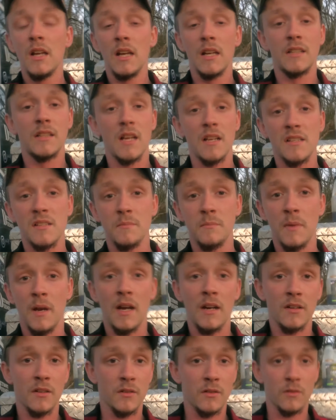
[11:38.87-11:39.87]
It doesn't
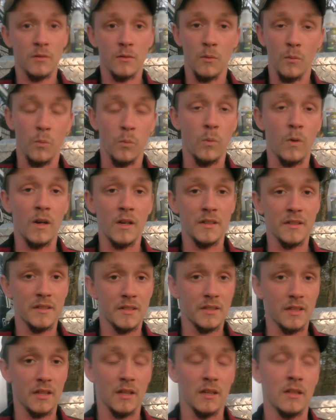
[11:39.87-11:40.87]
matter
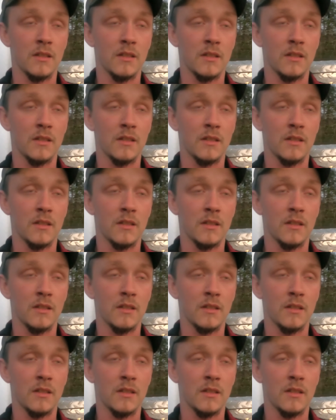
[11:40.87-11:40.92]
what